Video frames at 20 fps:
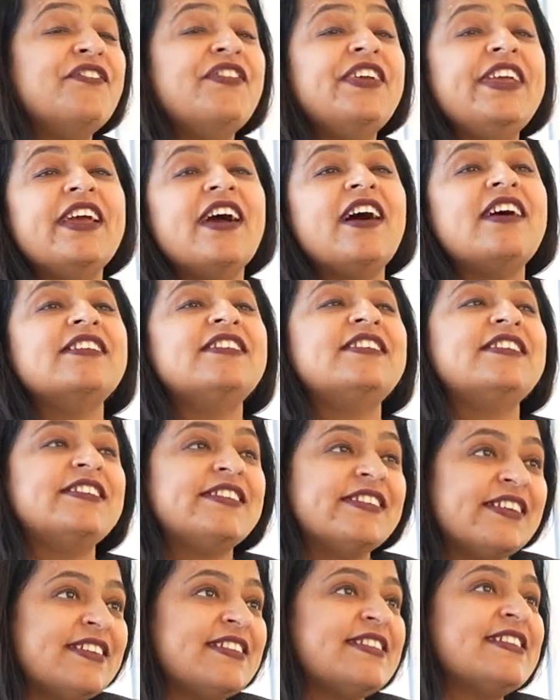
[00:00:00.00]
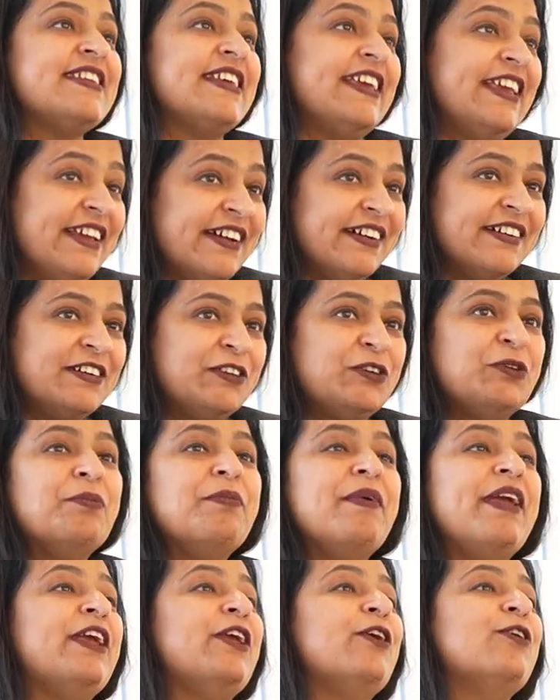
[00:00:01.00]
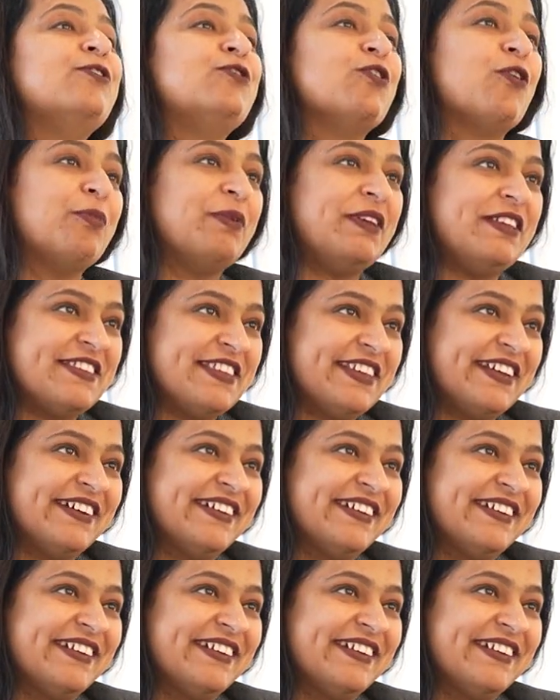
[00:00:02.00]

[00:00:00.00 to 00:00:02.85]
We are just here to make your job easier.